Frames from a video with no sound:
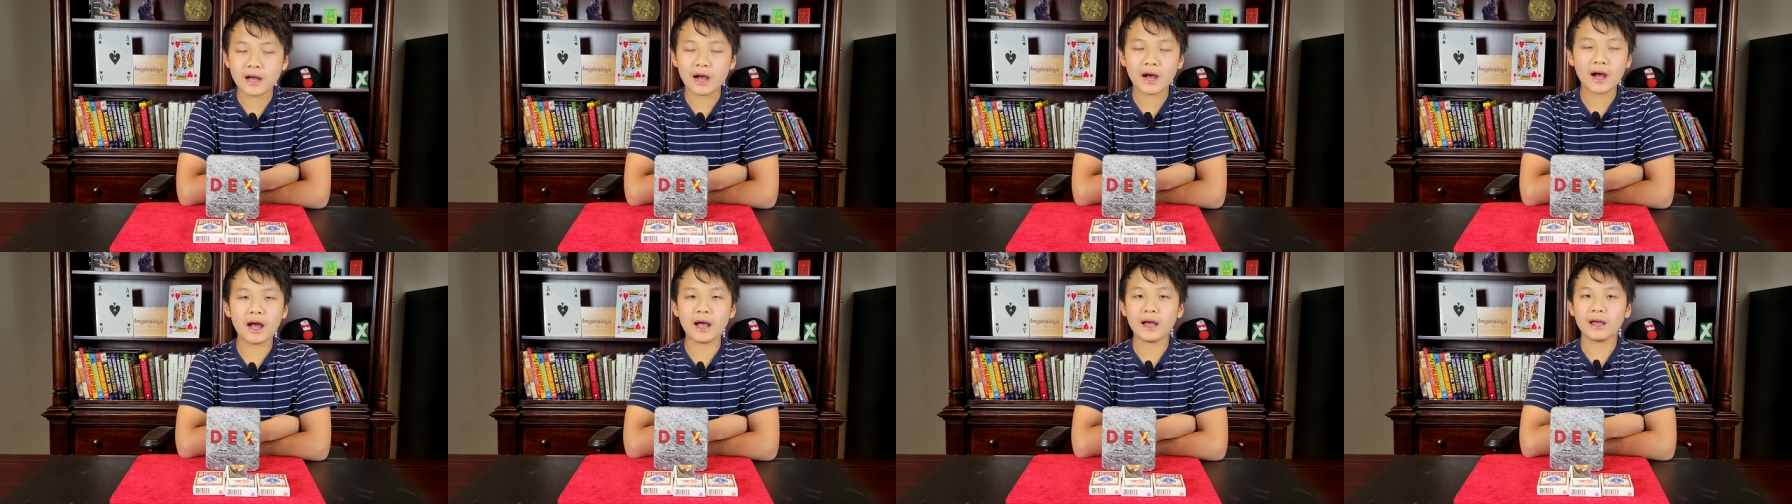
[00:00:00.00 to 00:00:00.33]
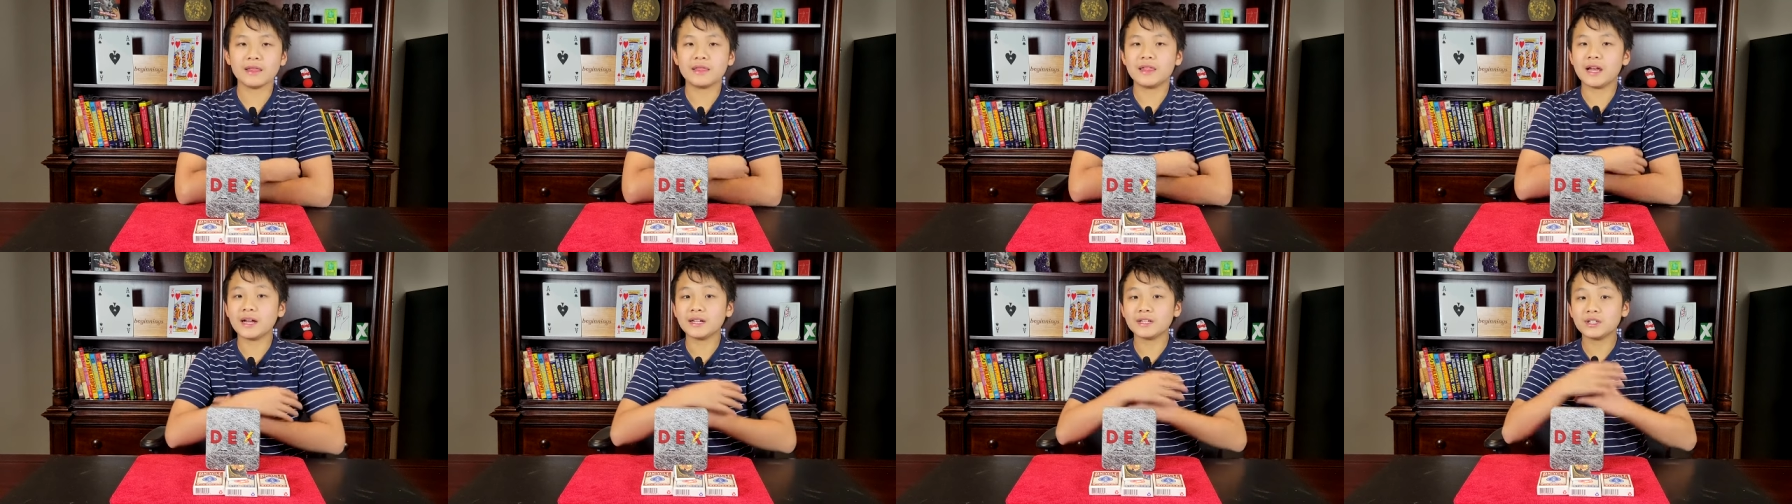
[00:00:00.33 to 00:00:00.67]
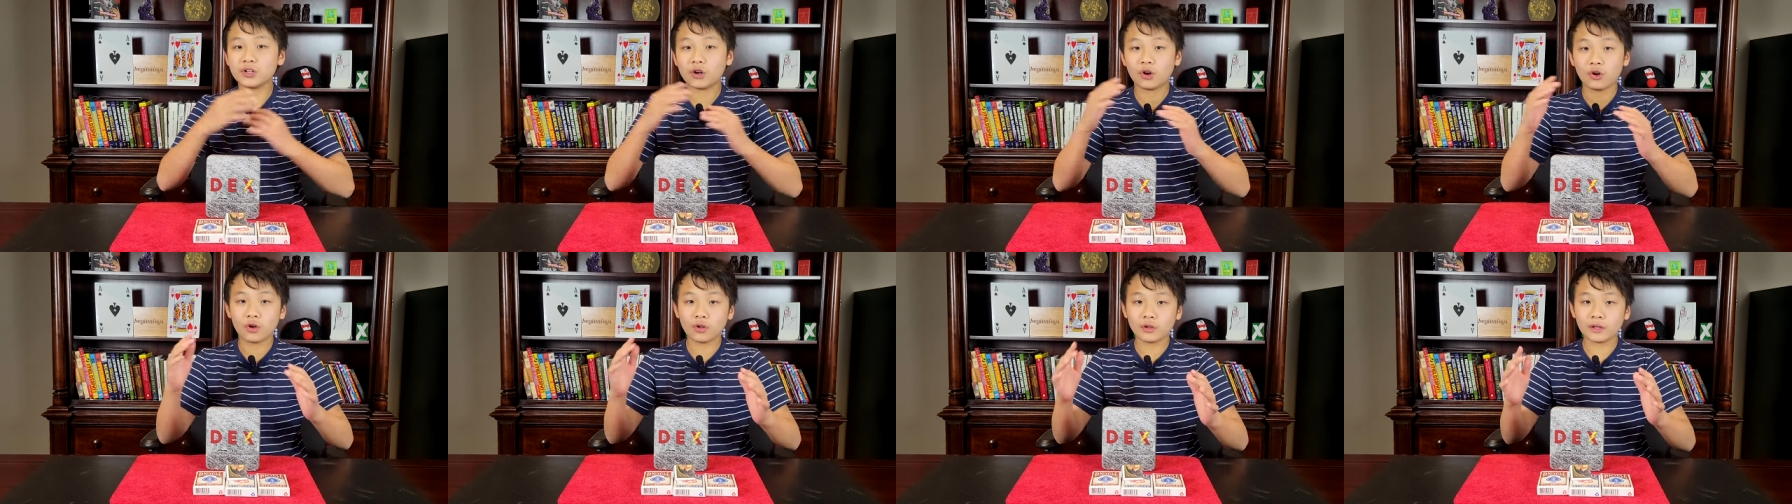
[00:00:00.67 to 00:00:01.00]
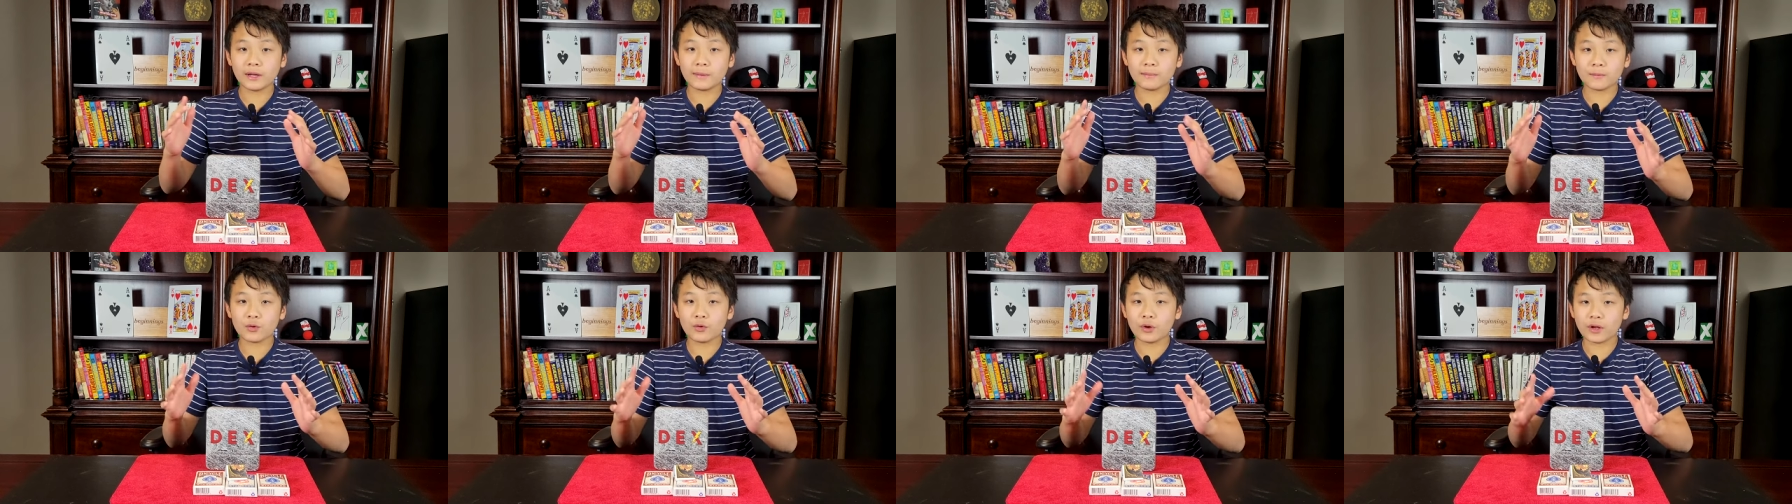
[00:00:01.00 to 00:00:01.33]
I, that's
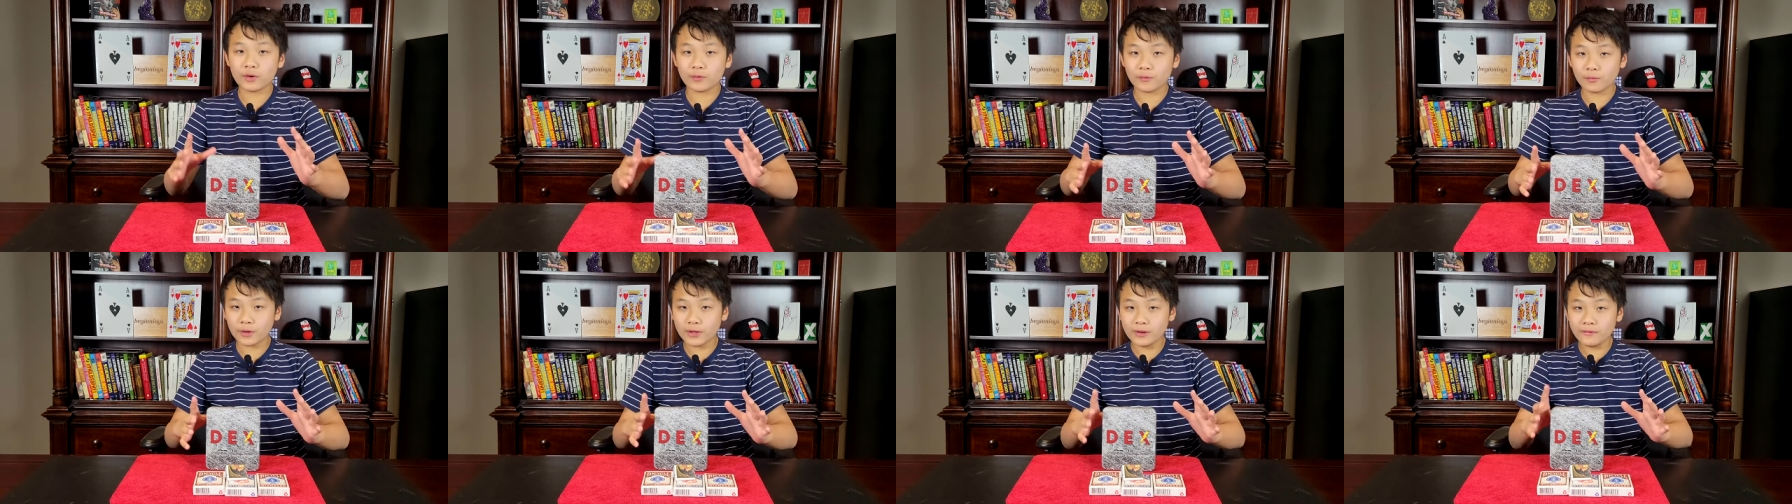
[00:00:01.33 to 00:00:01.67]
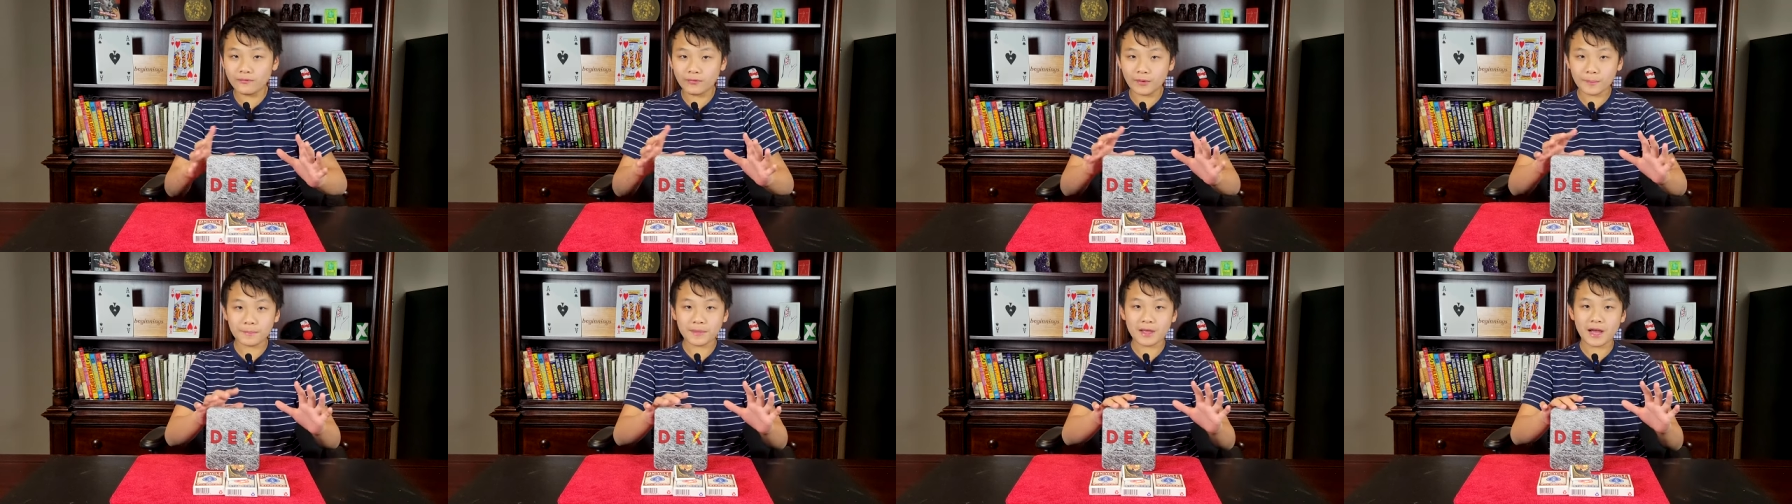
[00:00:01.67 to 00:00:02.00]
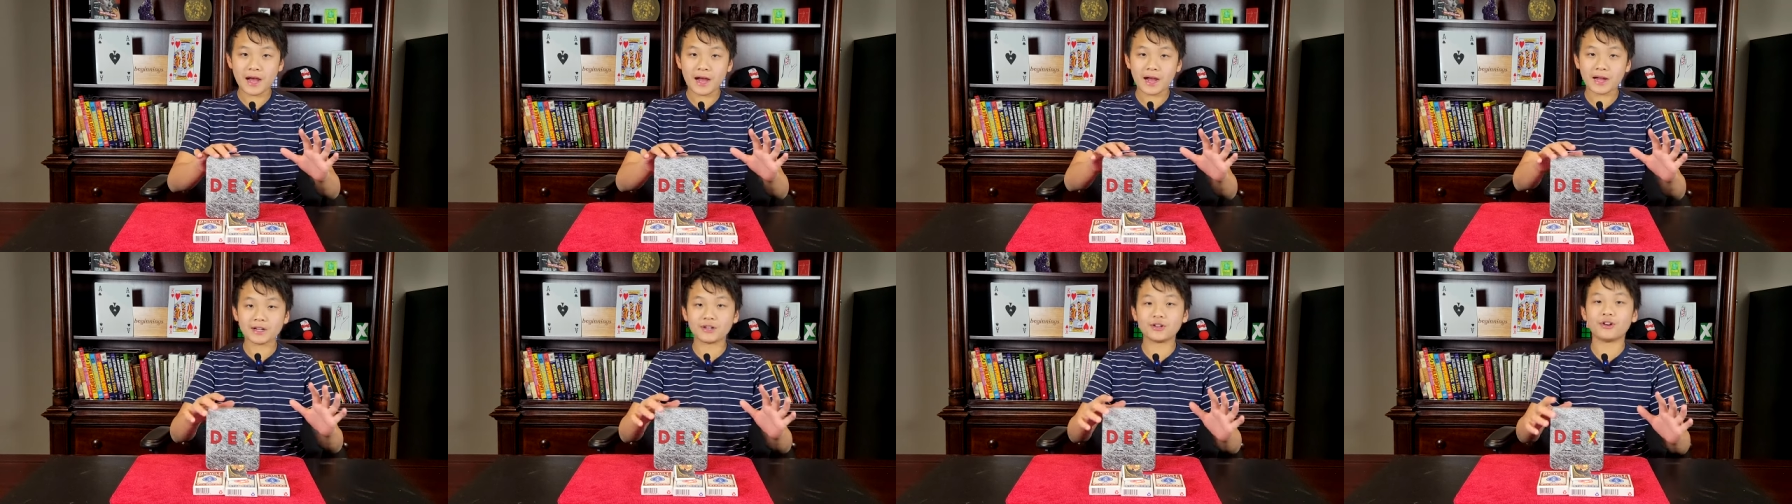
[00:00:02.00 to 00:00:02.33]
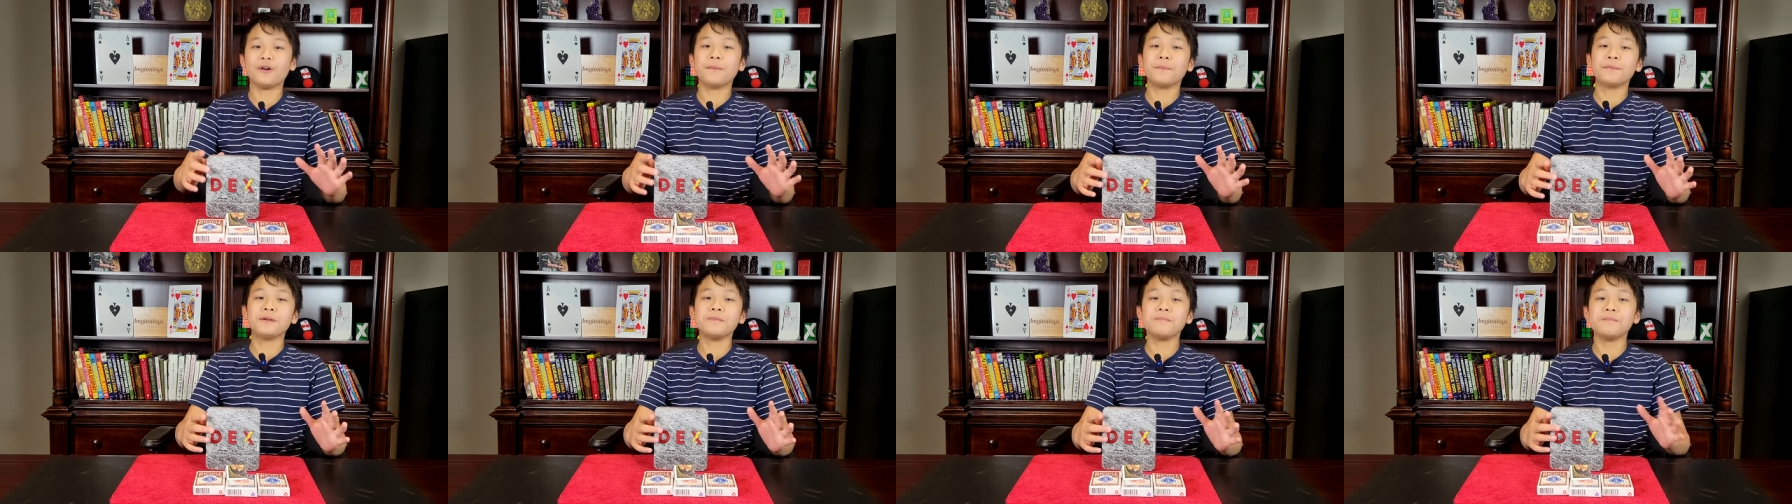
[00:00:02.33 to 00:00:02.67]
all I'm going to read from the ad
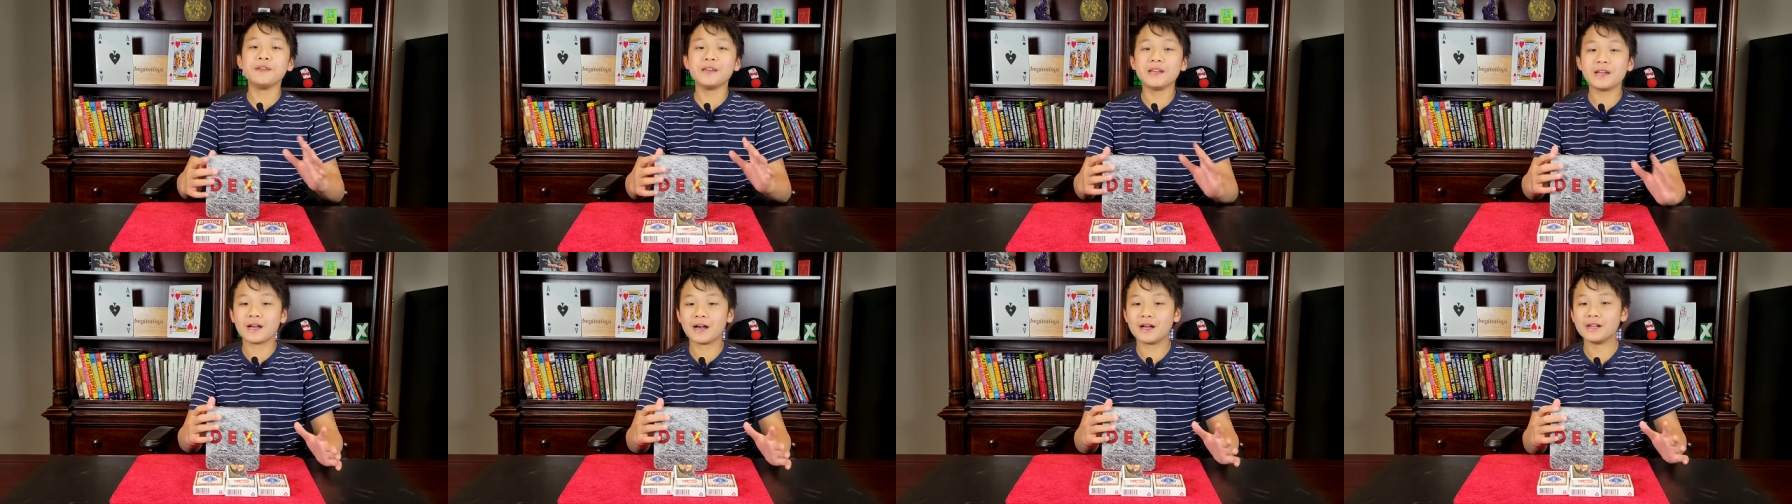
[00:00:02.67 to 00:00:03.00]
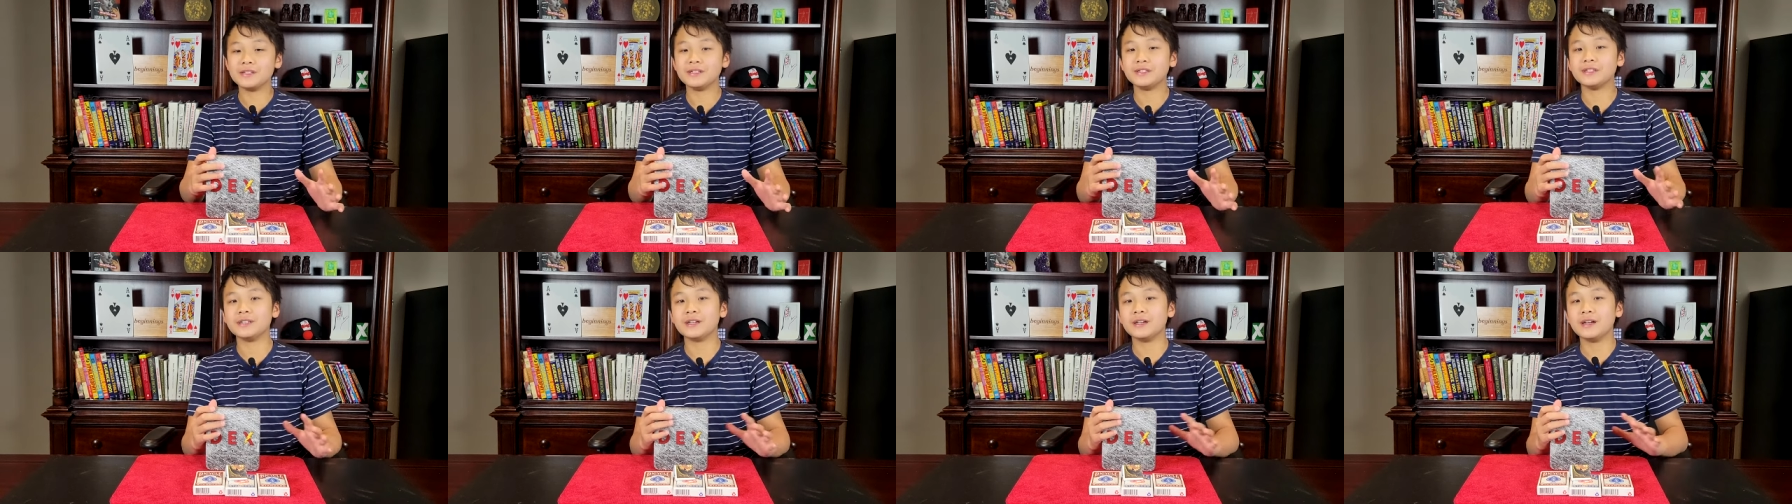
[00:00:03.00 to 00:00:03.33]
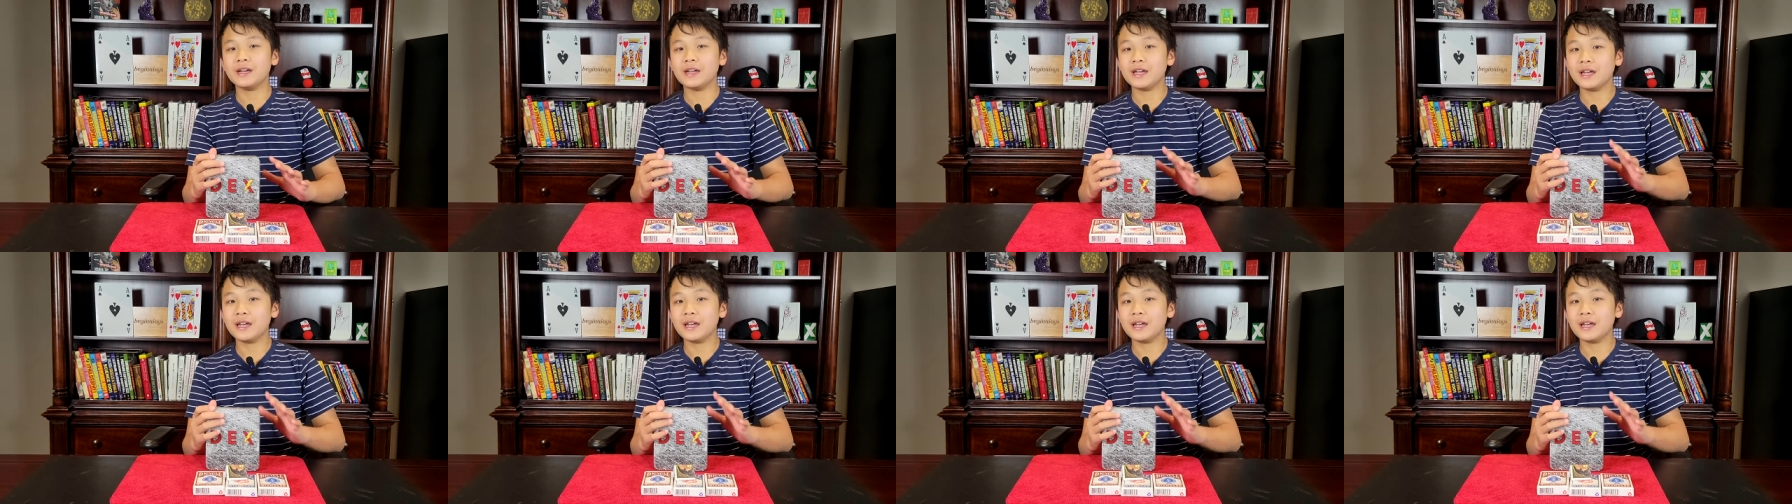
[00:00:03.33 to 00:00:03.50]
copy because